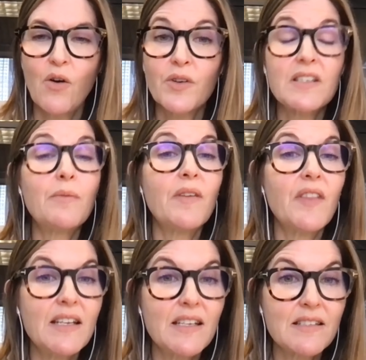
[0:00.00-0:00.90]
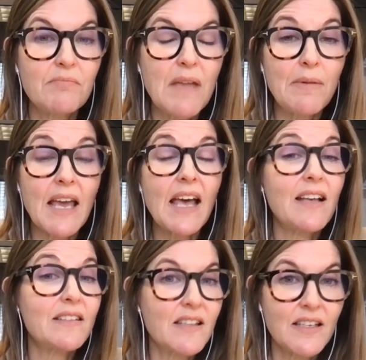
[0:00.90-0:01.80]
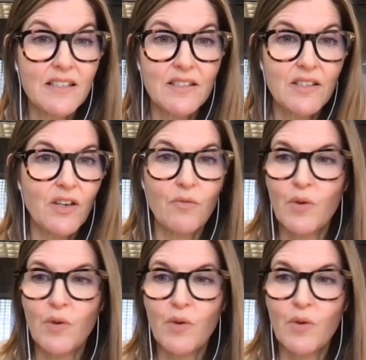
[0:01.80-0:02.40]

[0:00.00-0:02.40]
Or someone that is maybe has this,